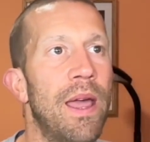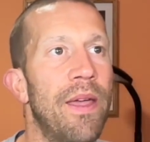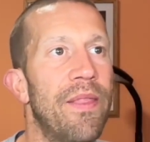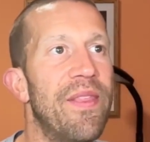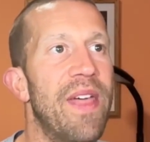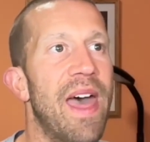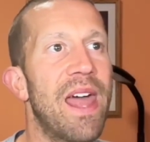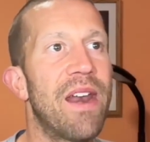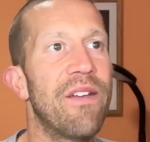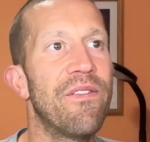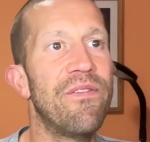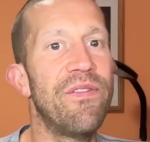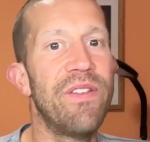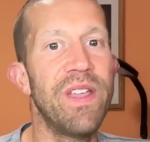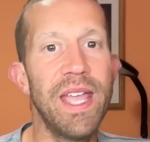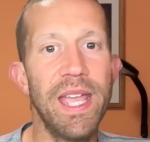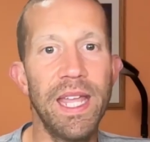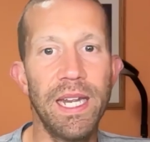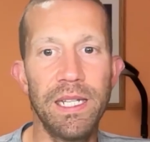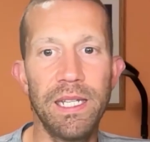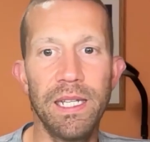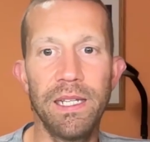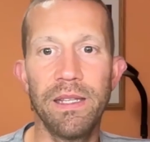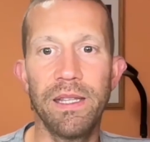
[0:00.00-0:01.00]
that
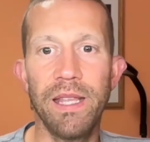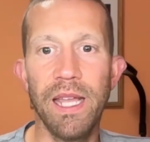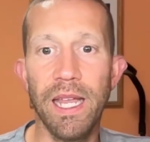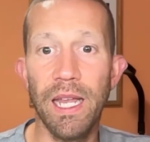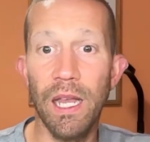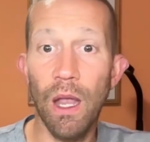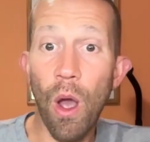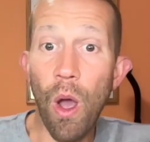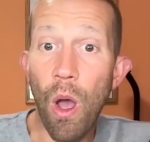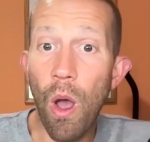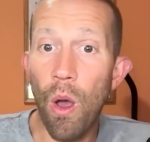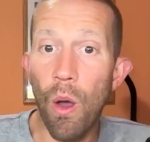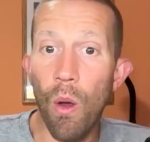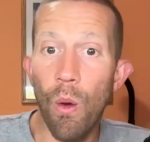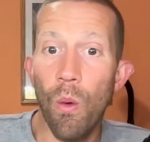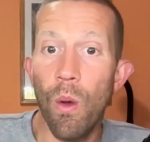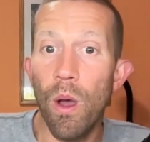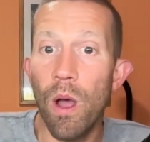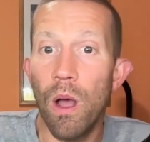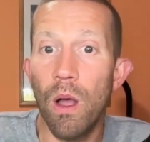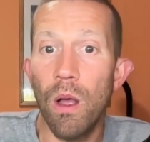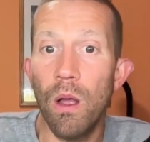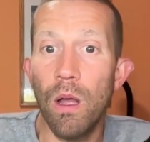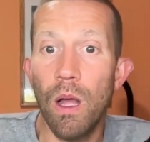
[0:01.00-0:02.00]
event and think, oh,
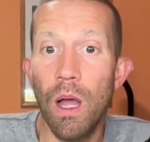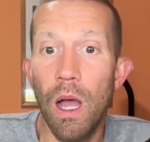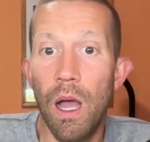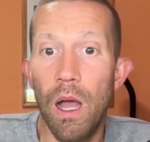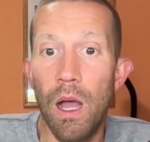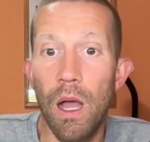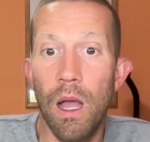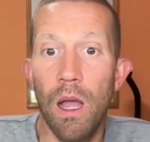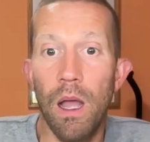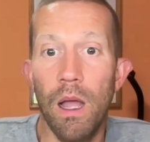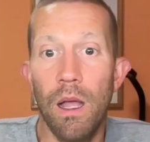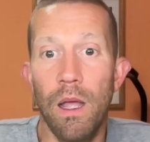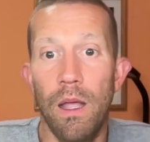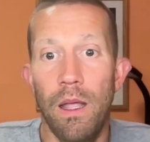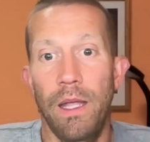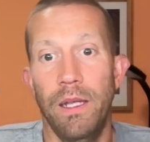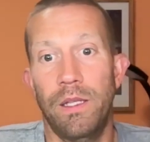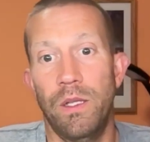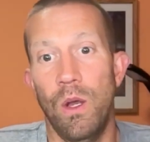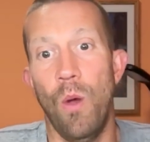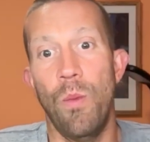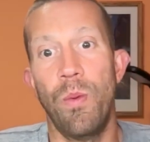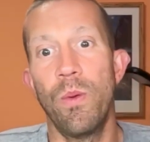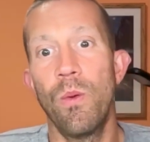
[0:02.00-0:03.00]
well,
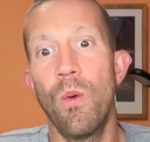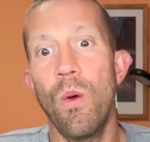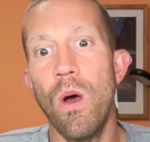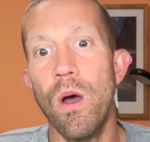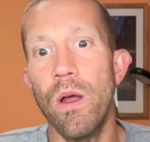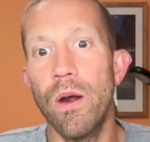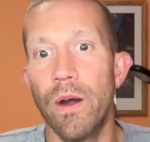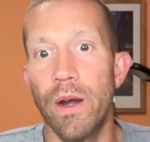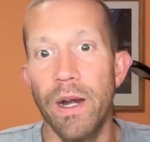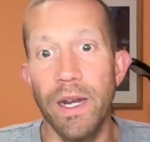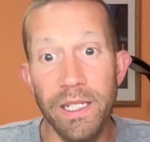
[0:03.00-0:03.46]
it's open water.